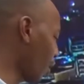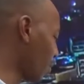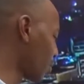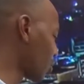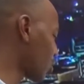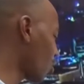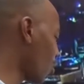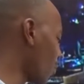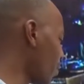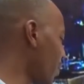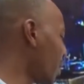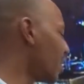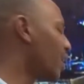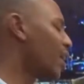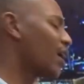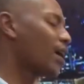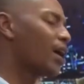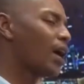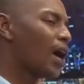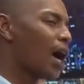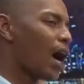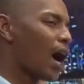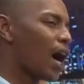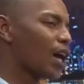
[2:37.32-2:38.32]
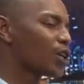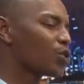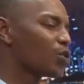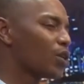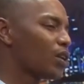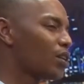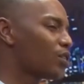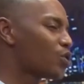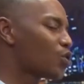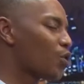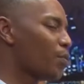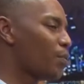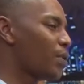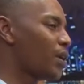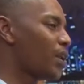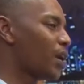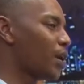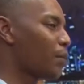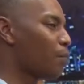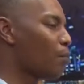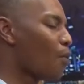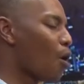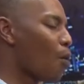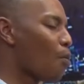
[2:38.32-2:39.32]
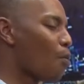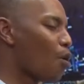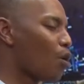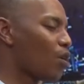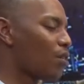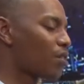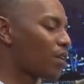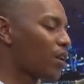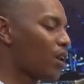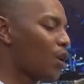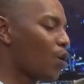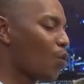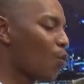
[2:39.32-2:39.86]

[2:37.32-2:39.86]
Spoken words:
Tobin and Baumol really